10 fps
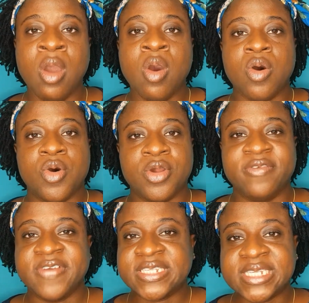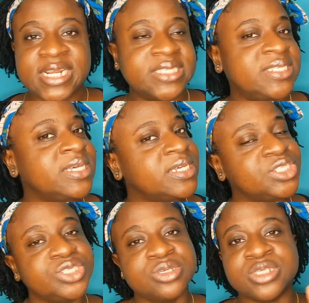on fertility
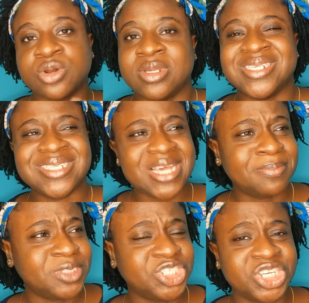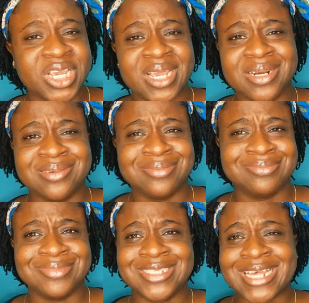issues conception
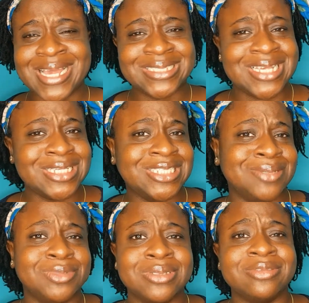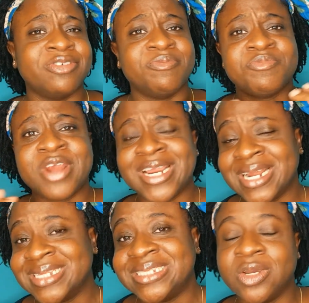signs and symptoms of
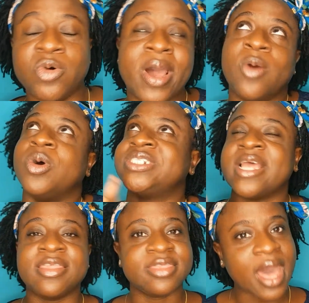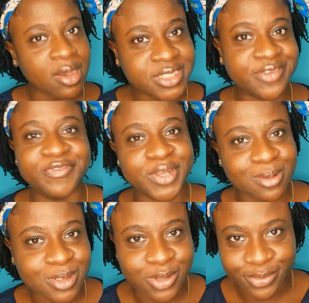pregnancy or i watched a thousand
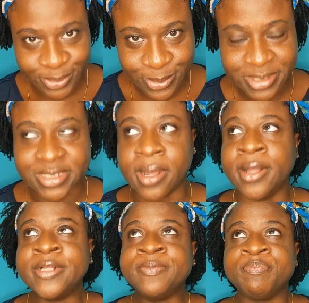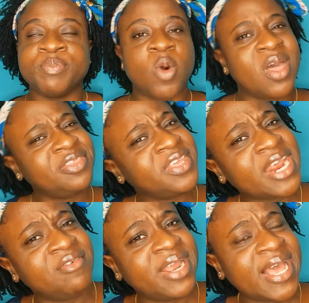videos of those but one thing
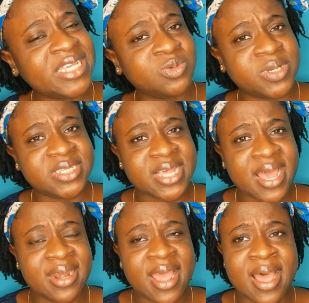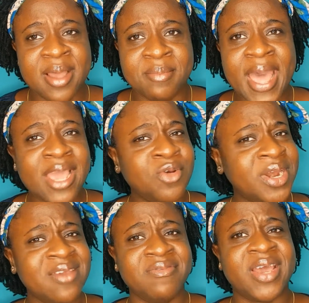I realized was that um, I
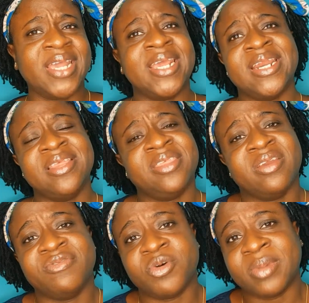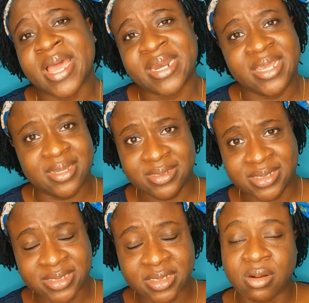couldn't find anything from
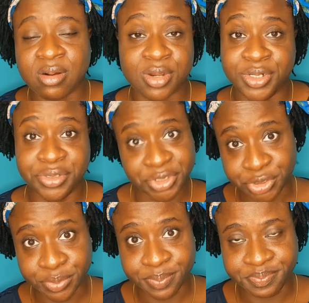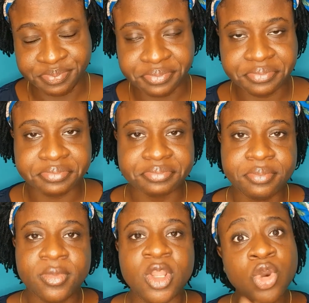Ghanaians on YouTube
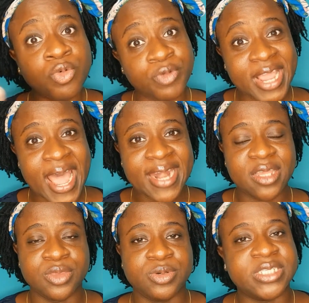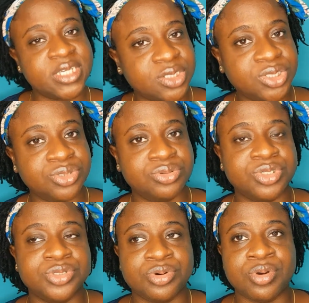regarding those issues.
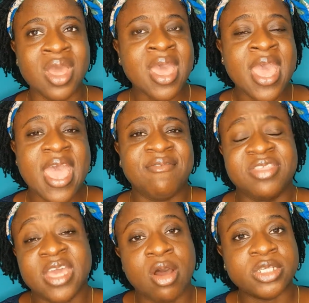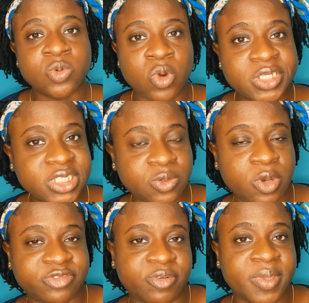So everything I was watching
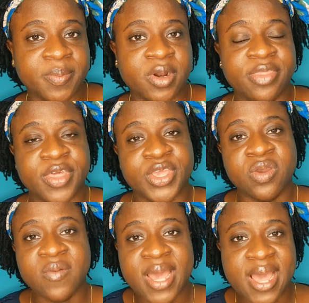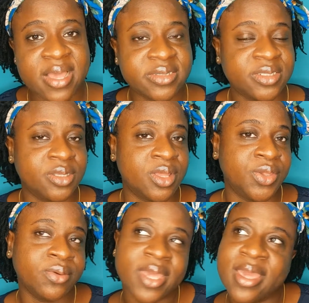was from people in the US, the
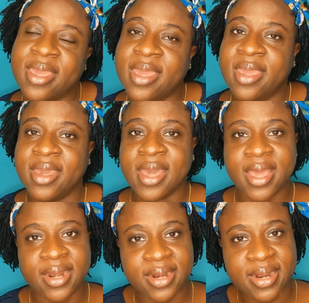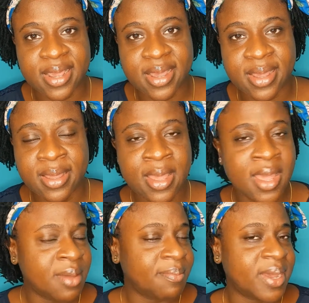UK, Canada,
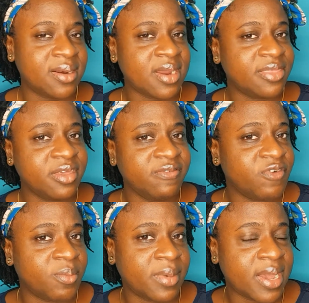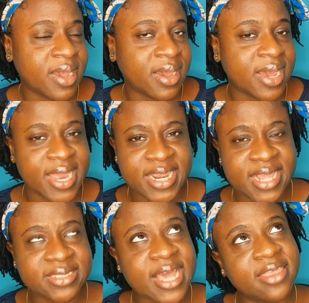but nothing from
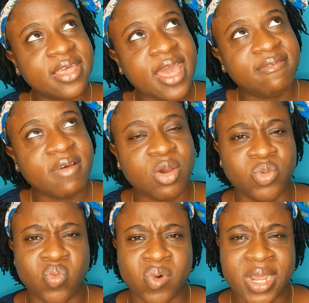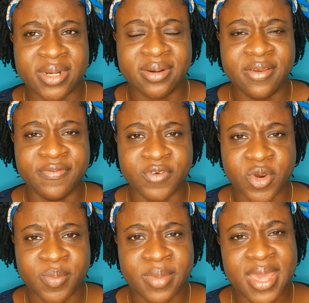Ghanaians. I think I found one
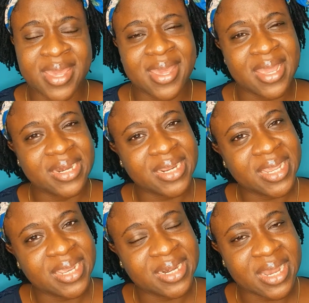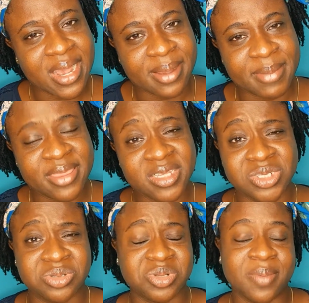from a Ghanaian, um, I think
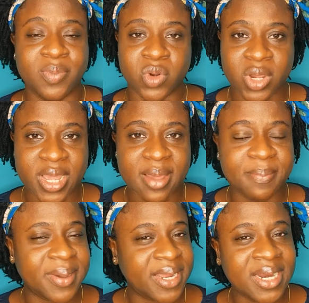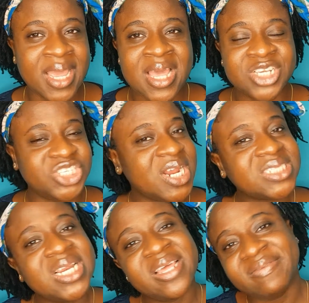she's also a blogger, but she
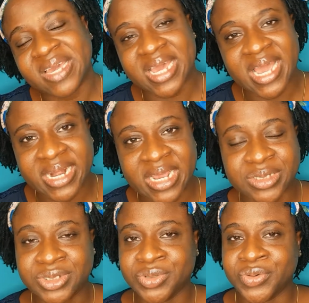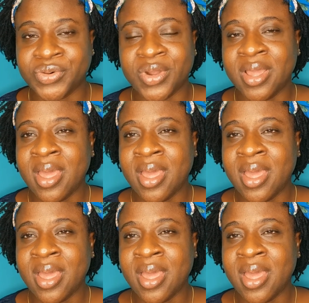doesn't live in Ghana. So